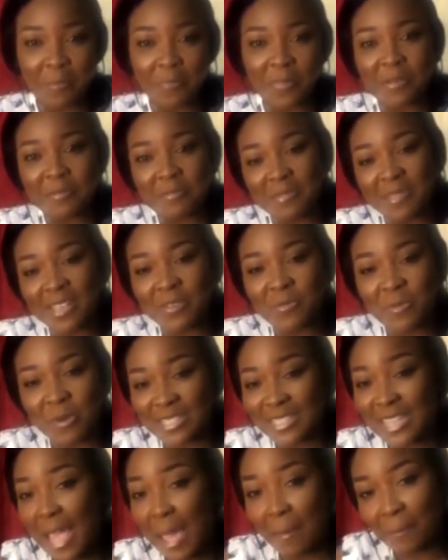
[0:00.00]
yeah, they really
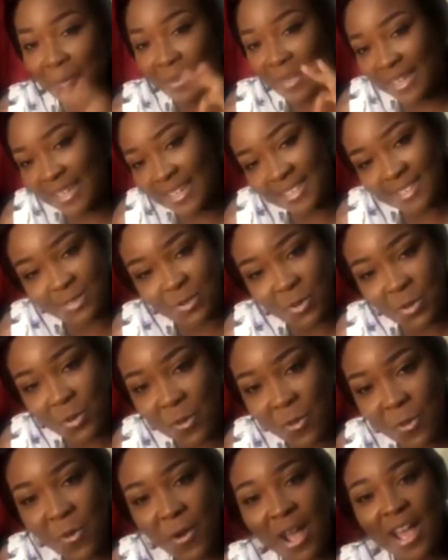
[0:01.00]
loved that scene.
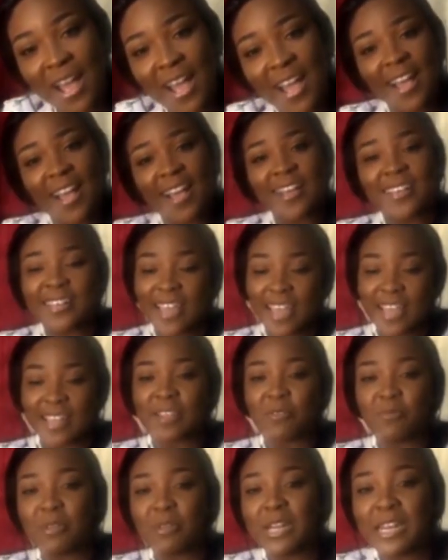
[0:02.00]
Because of that,
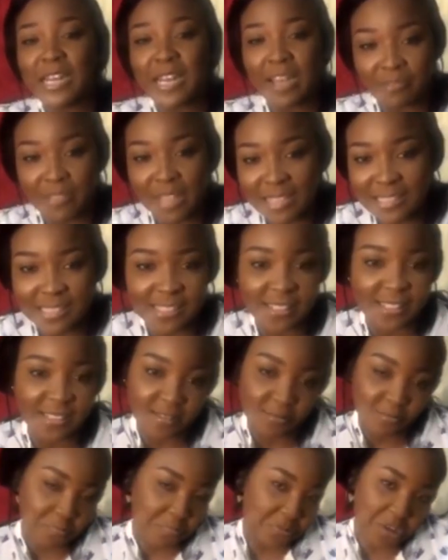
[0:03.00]
I
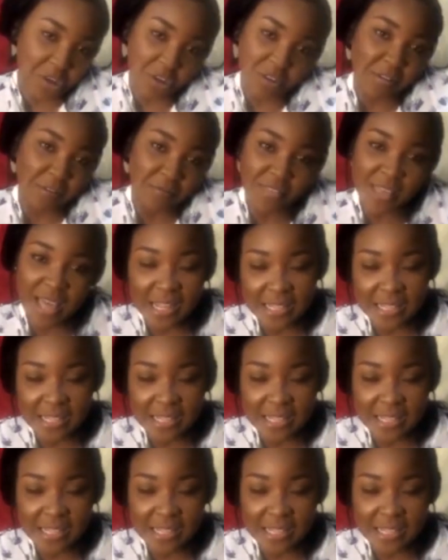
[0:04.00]
think the